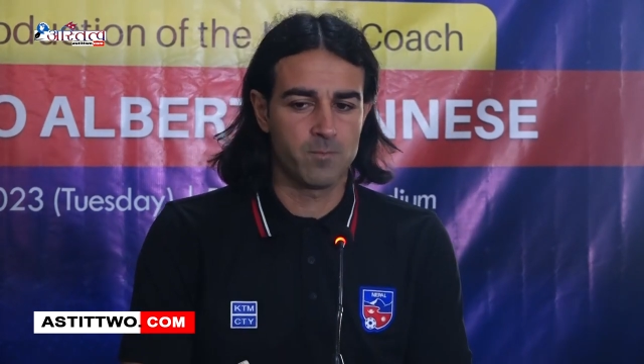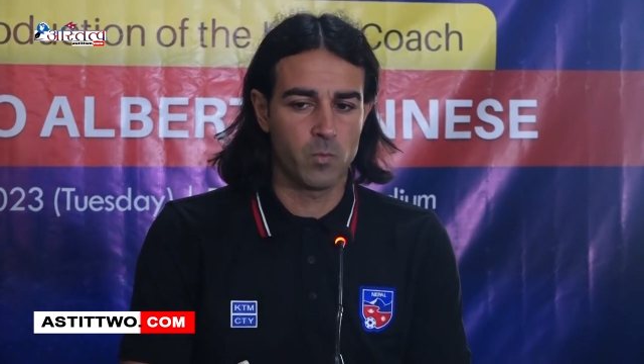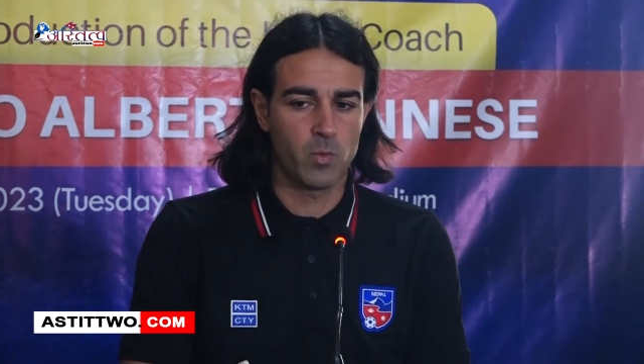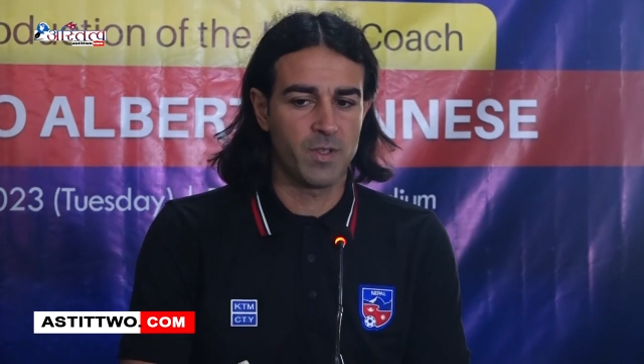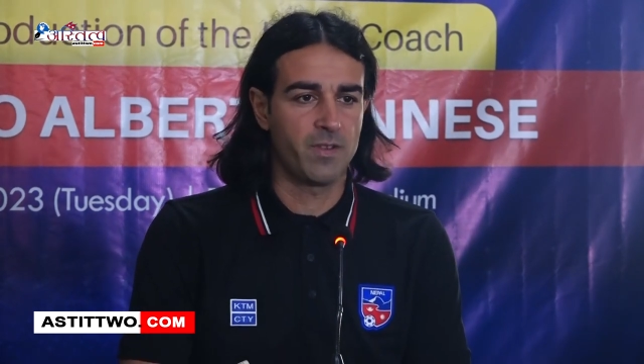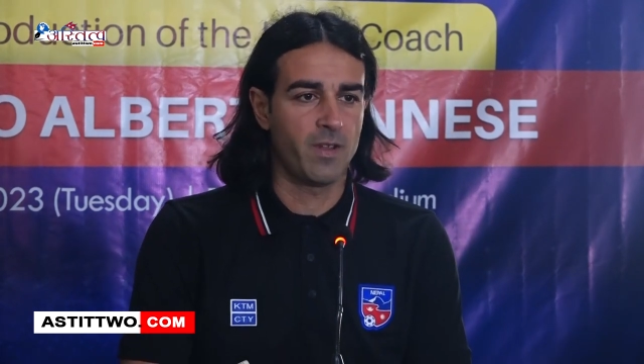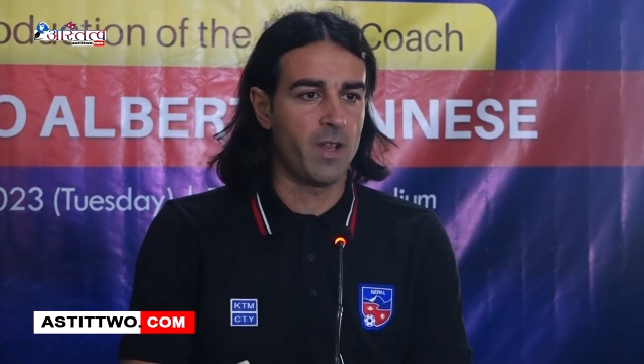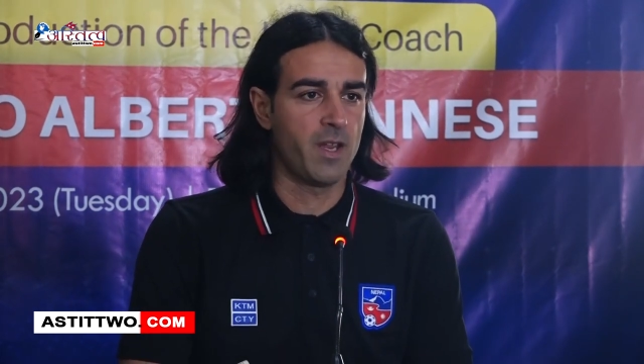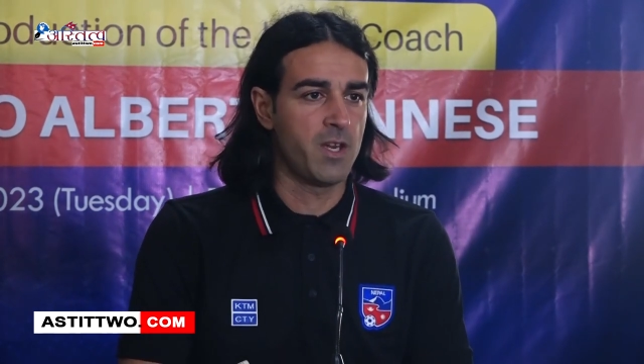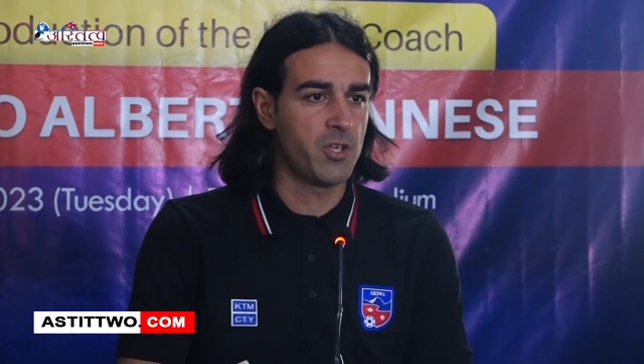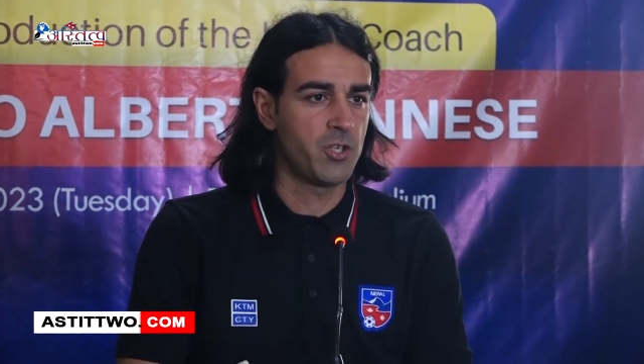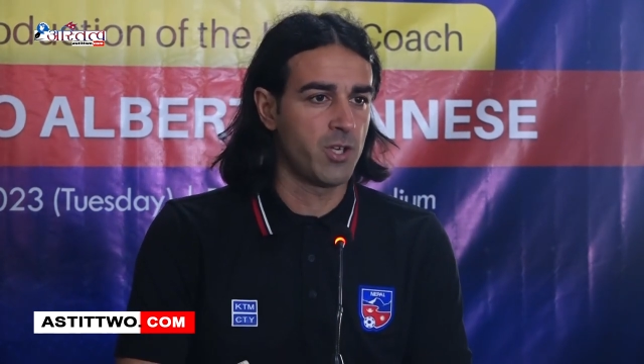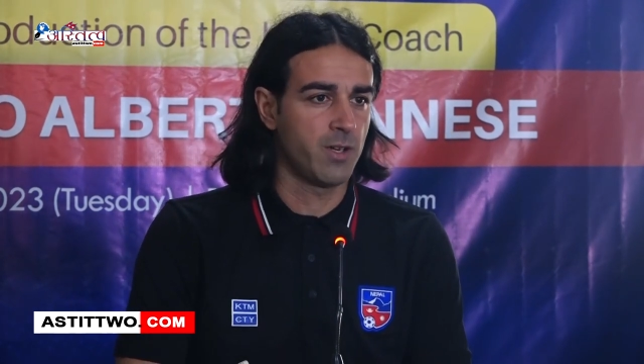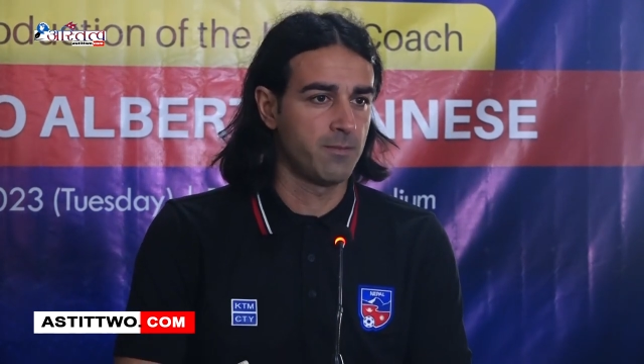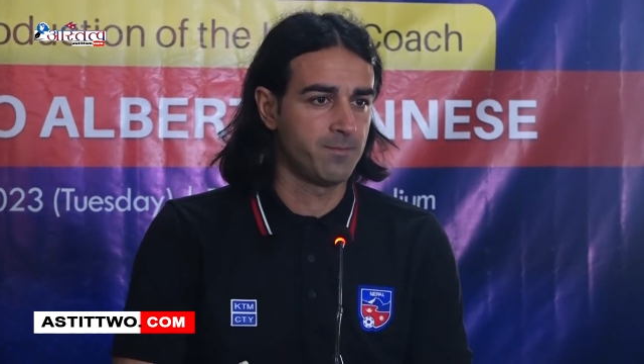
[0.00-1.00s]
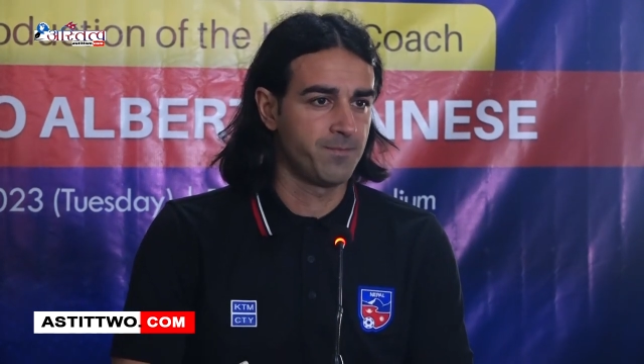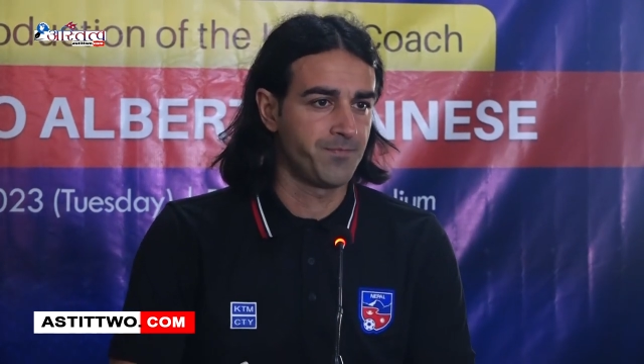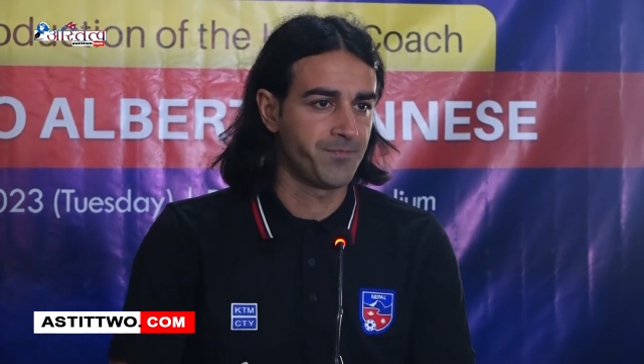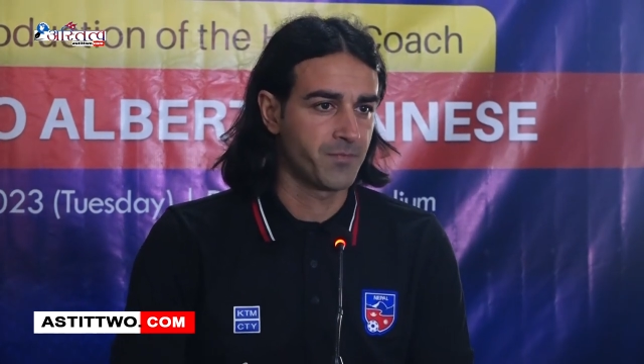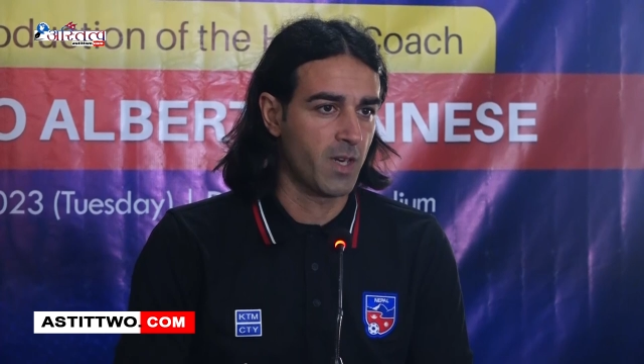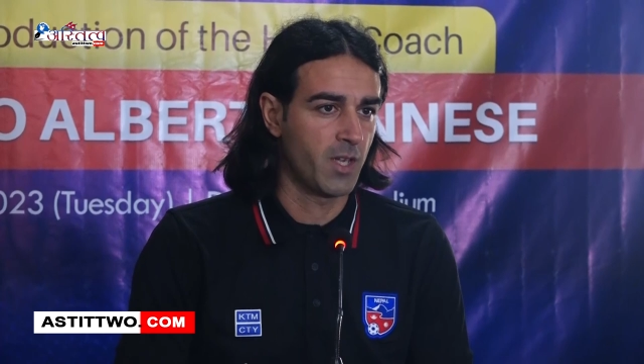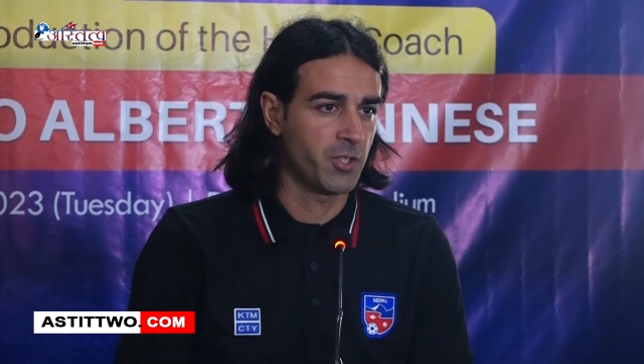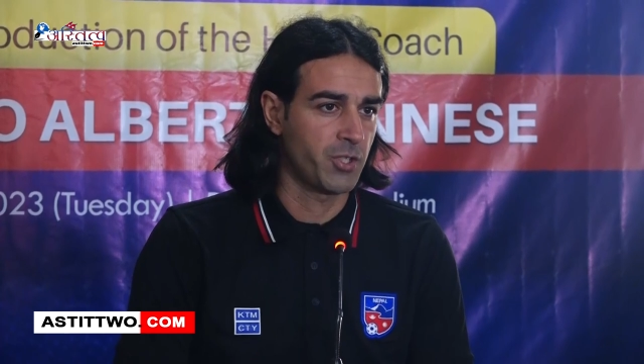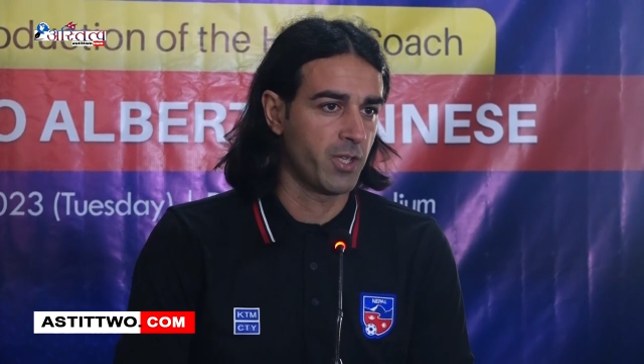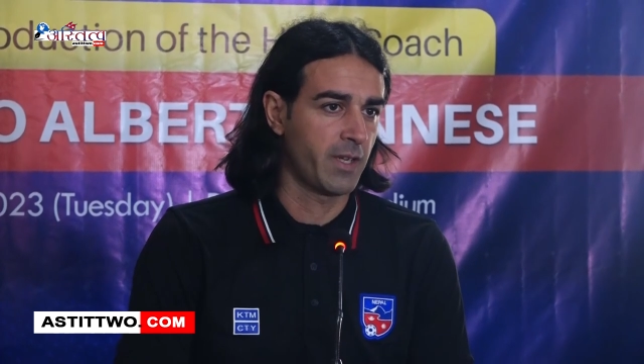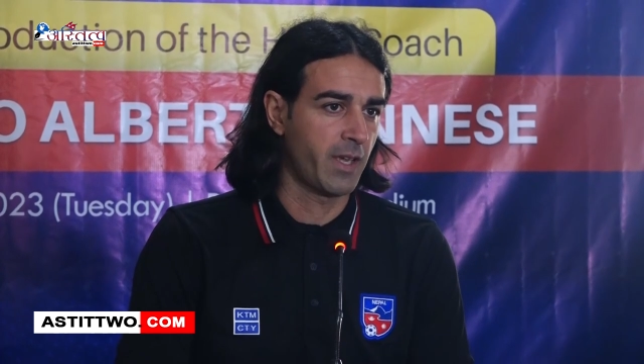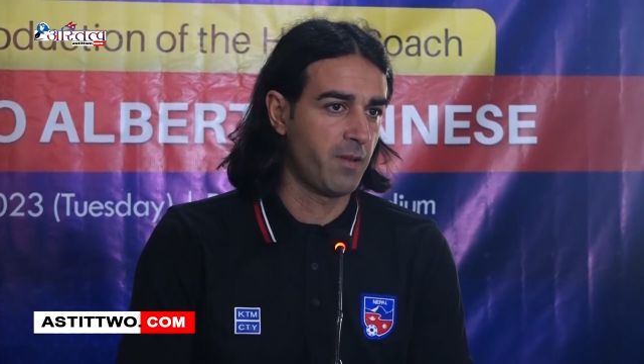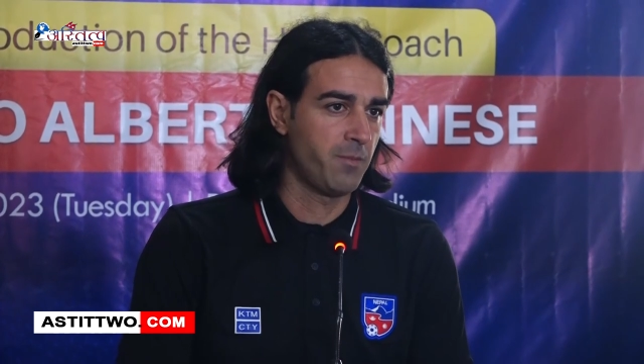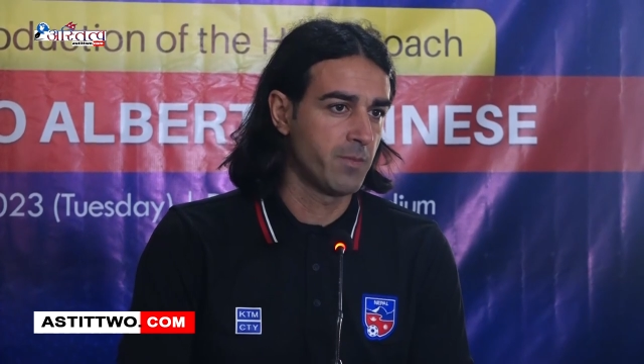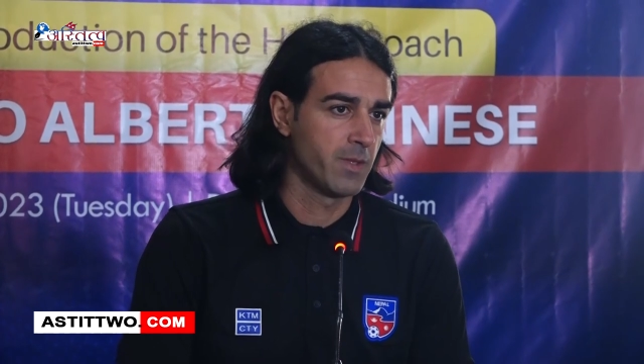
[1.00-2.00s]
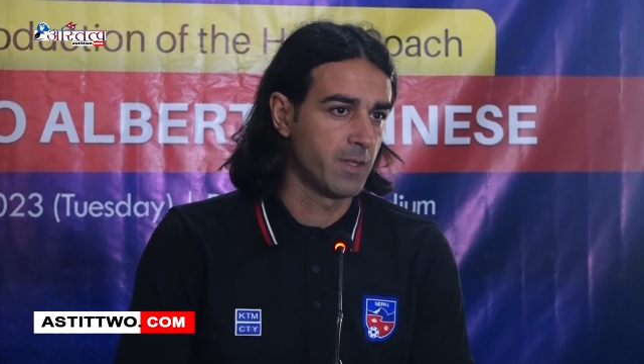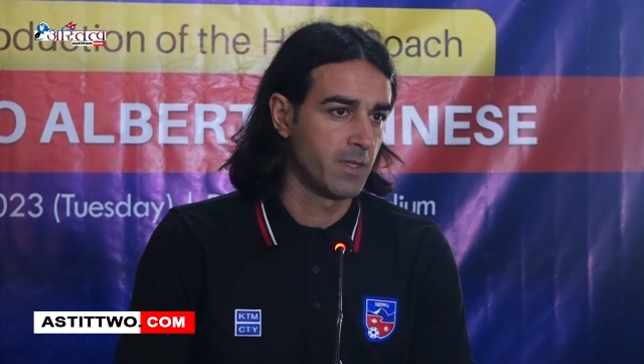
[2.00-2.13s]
with the Asian game.